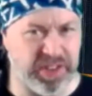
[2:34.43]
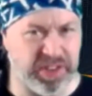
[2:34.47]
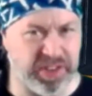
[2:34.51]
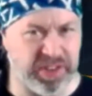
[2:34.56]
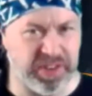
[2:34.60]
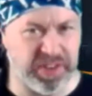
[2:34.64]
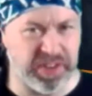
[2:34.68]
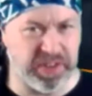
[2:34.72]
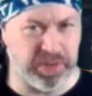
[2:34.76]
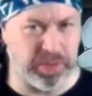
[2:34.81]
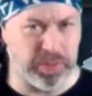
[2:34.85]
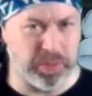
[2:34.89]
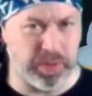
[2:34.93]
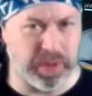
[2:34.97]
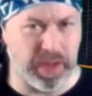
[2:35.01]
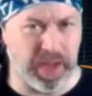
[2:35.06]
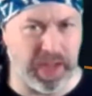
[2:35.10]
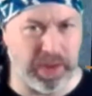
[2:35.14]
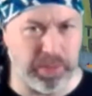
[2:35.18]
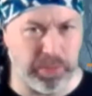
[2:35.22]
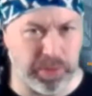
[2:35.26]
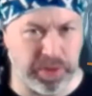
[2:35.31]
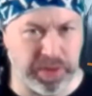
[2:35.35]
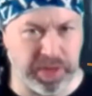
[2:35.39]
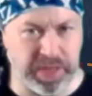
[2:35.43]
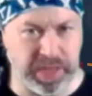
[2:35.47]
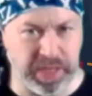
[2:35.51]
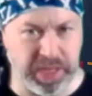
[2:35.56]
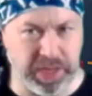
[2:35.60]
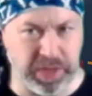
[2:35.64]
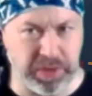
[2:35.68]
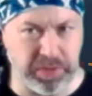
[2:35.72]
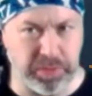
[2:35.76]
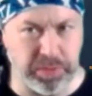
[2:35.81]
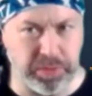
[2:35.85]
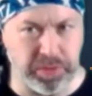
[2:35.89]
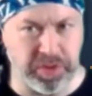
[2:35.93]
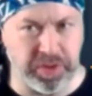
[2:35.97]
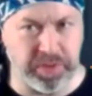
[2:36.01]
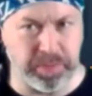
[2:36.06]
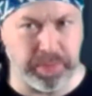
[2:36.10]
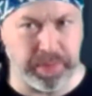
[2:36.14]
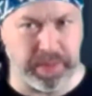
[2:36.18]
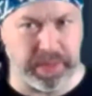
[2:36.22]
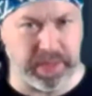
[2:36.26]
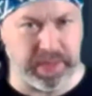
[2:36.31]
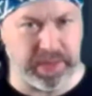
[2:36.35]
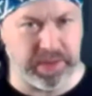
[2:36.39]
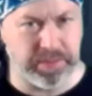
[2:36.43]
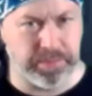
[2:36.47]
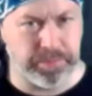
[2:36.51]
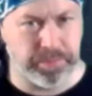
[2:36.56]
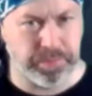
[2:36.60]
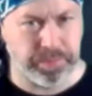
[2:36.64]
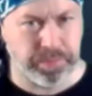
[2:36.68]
just your own guy working in your own space,